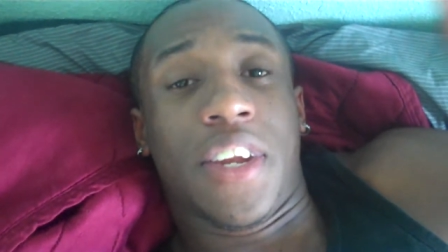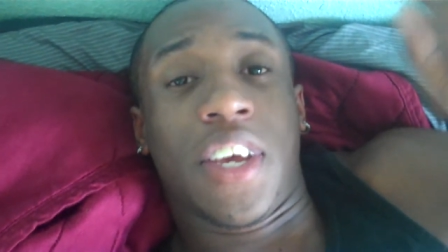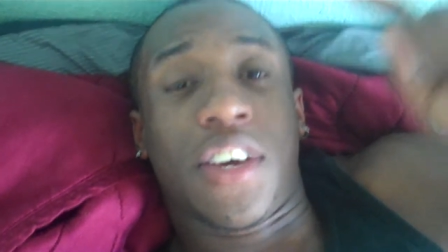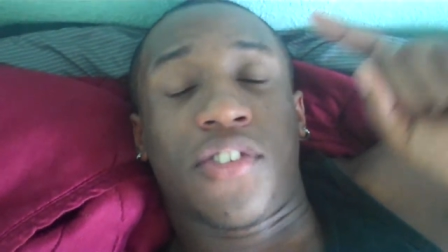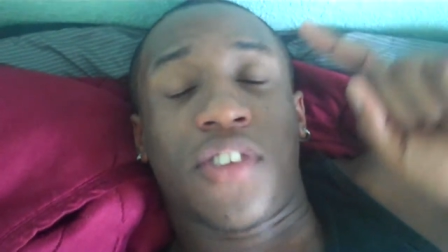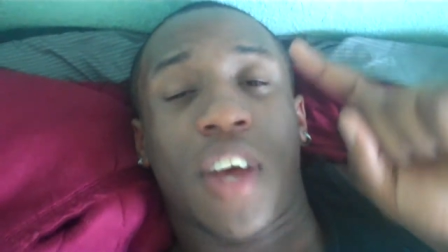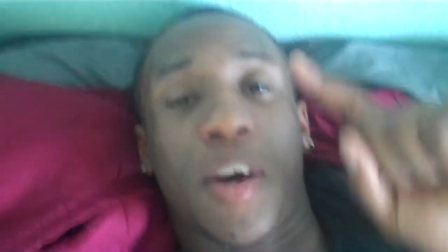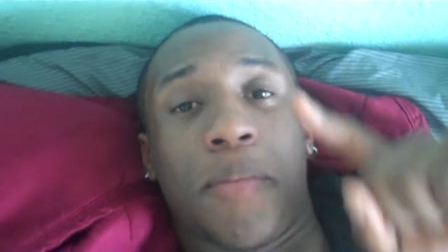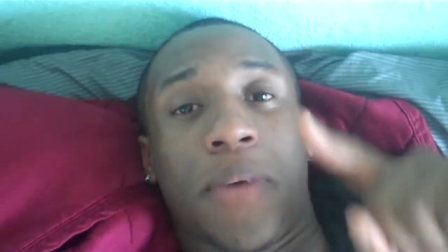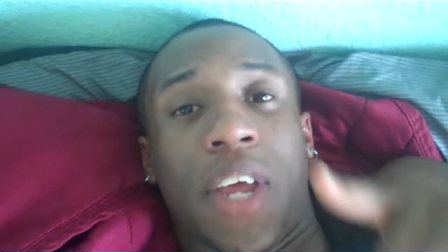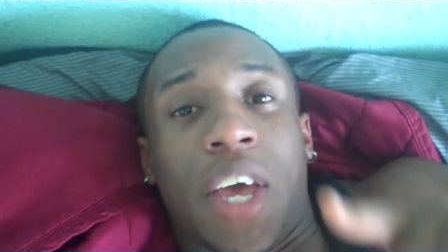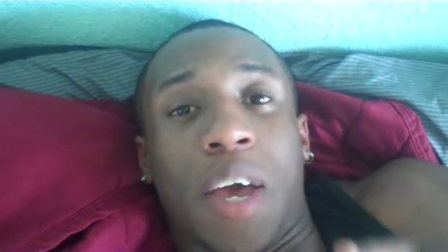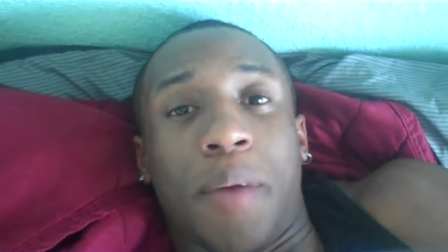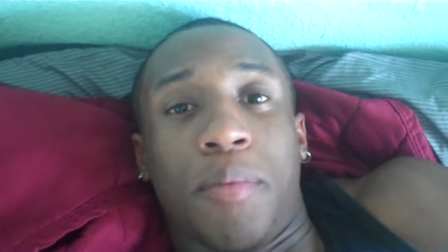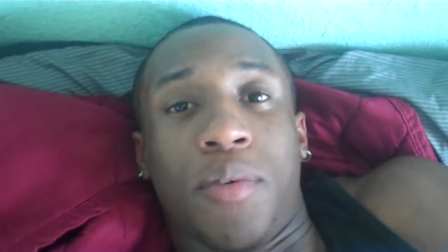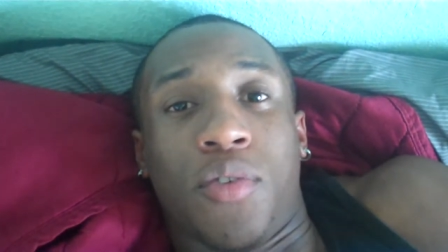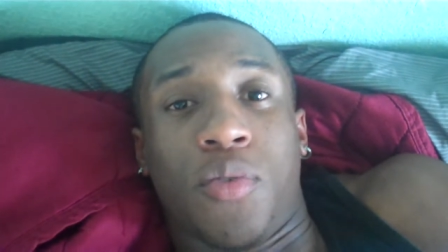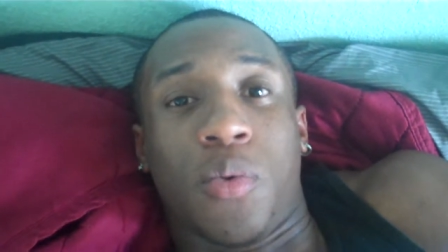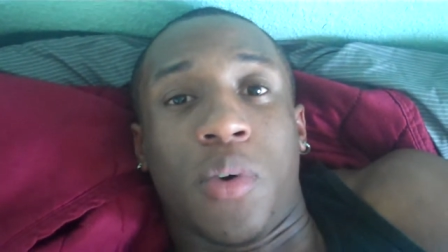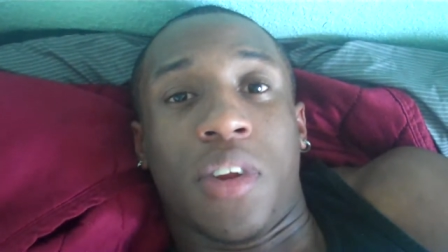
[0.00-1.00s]
Next time it
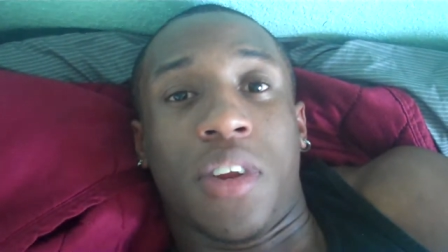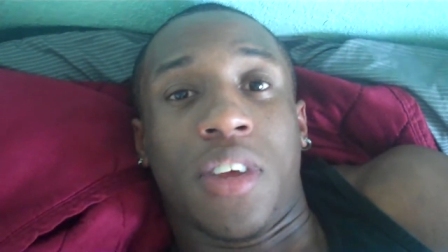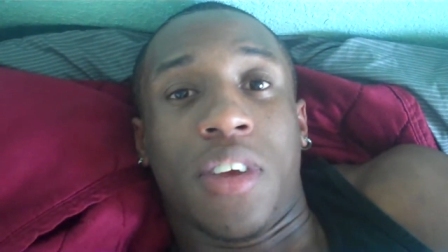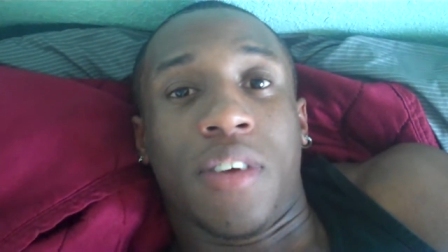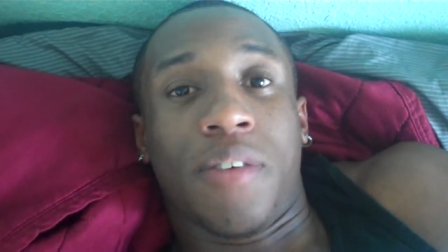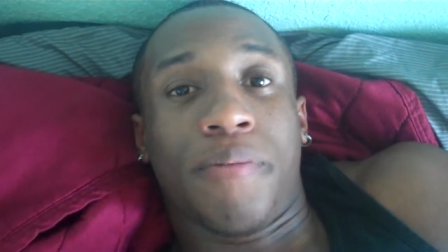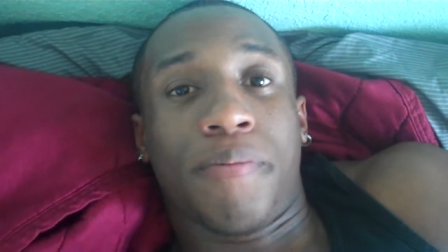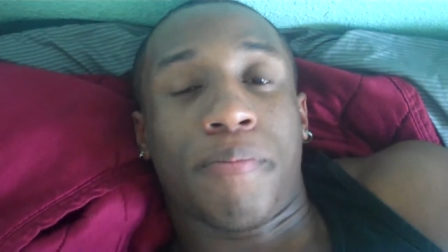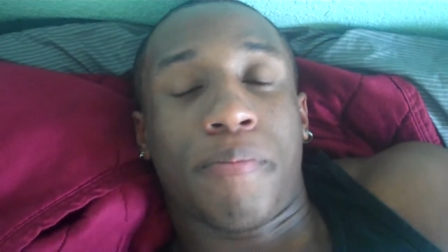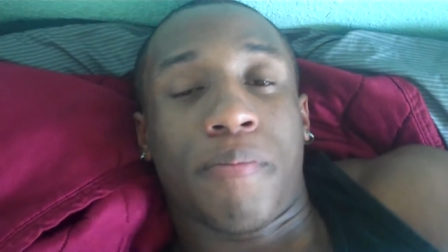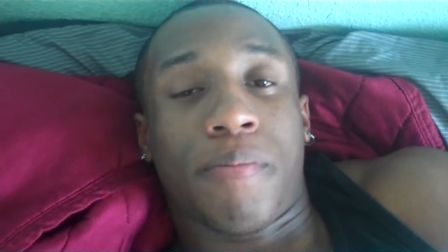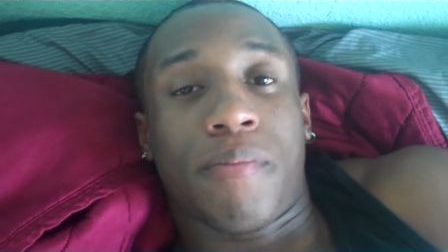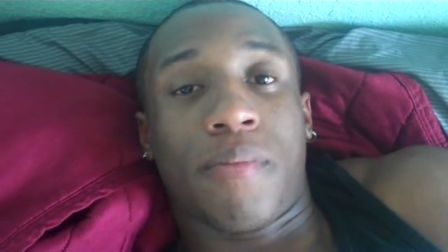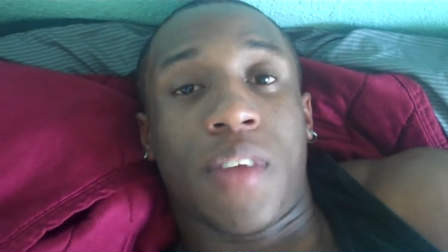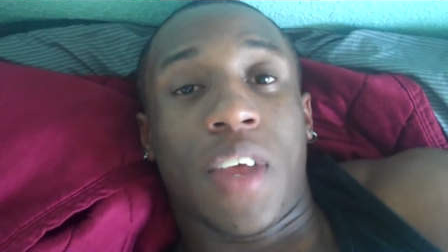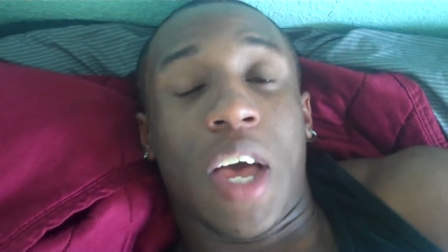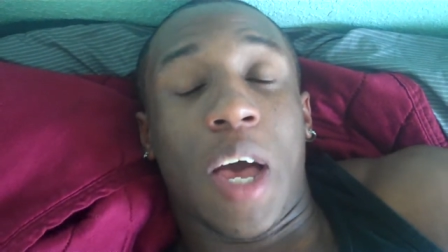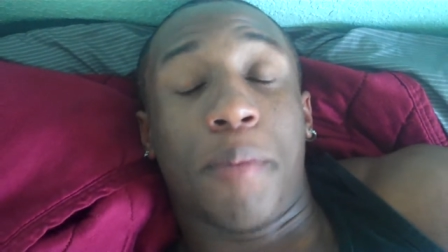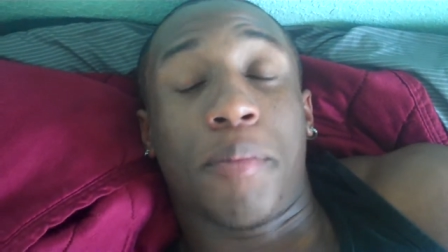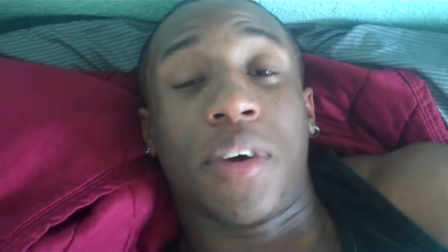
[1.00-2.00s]
happens, Whitney,
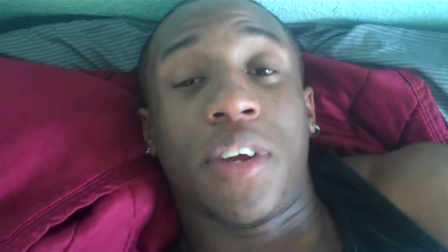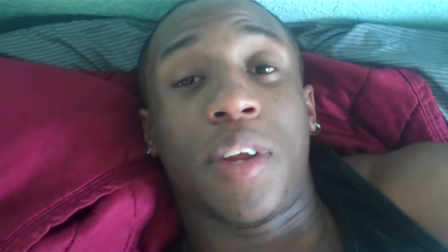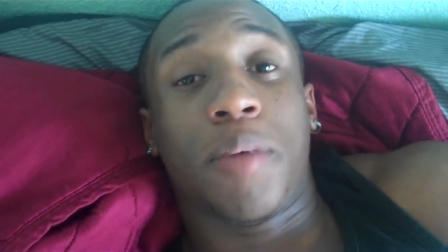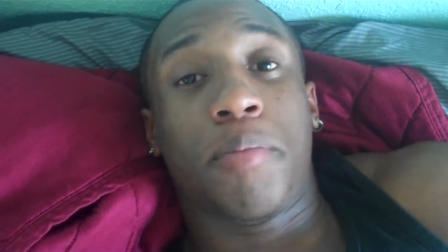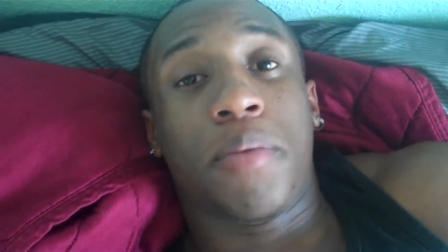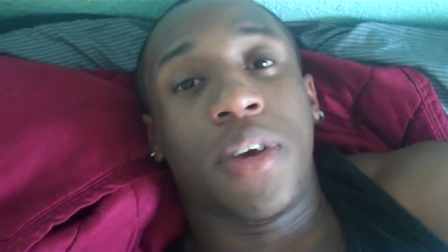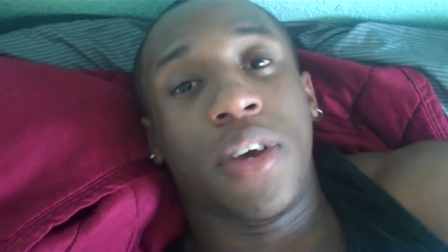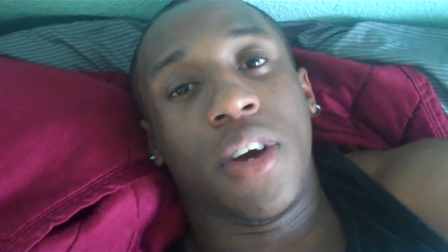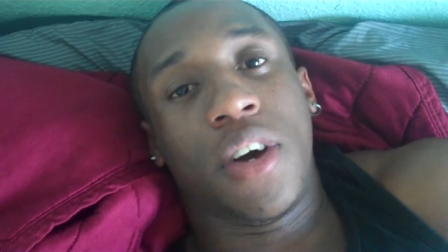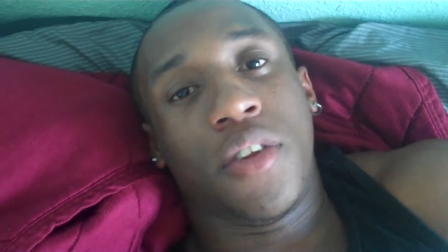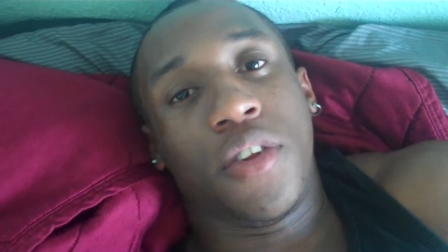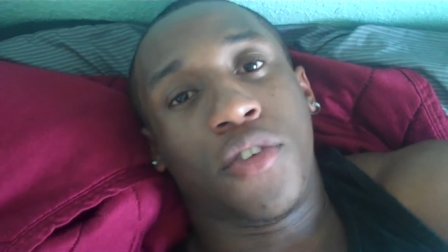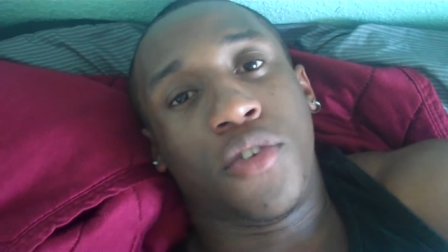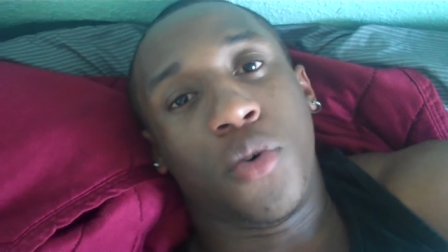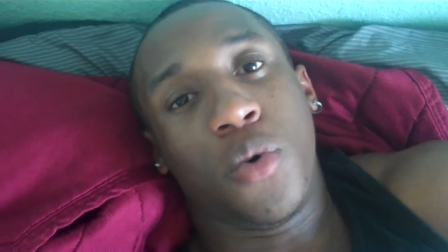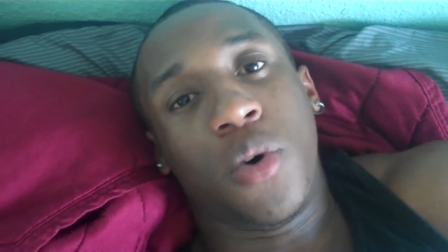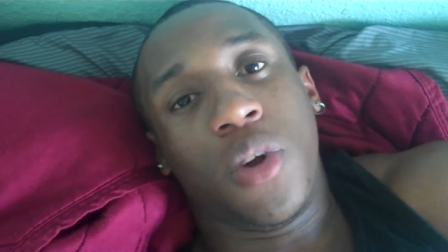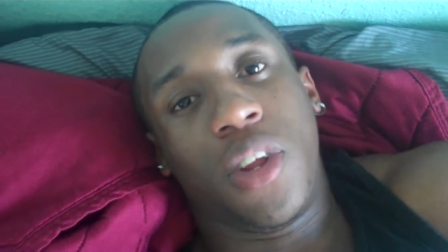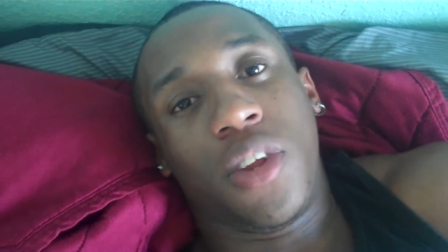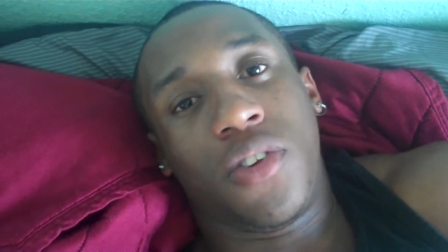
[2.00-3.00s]
I'm gonna pee on the
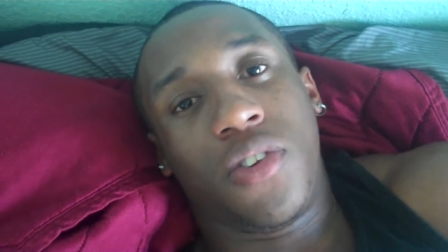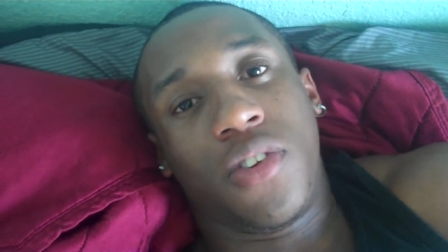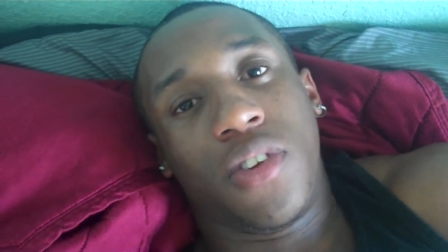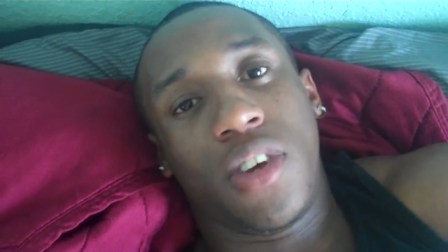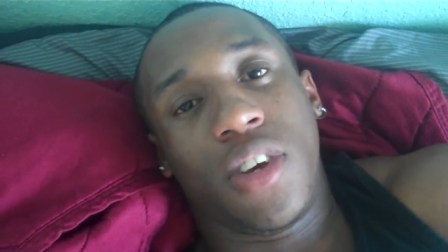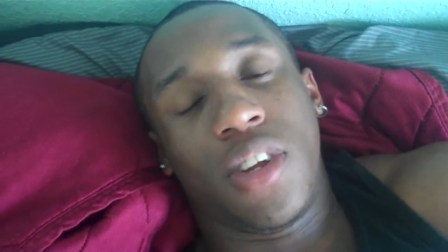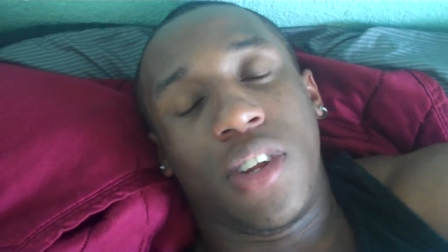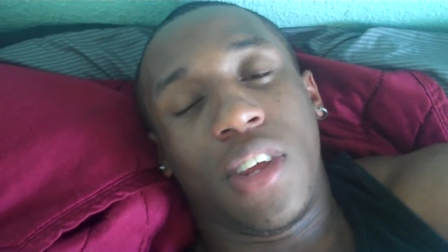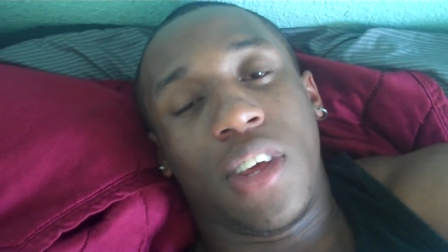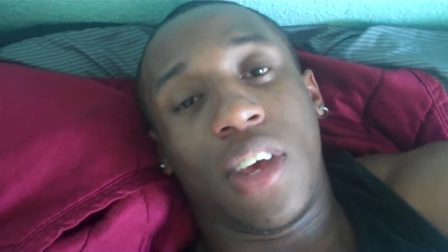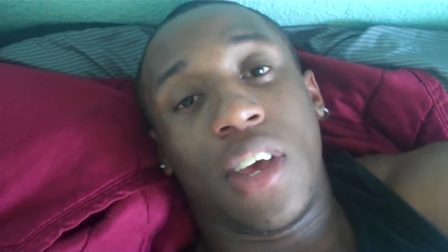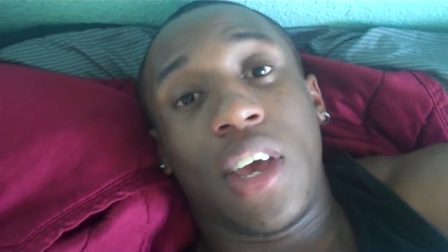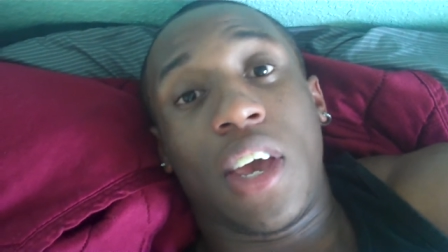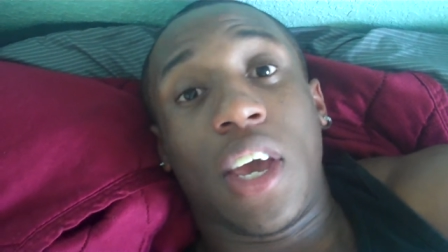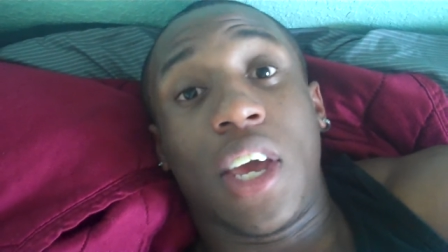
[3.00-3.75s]
toilet seat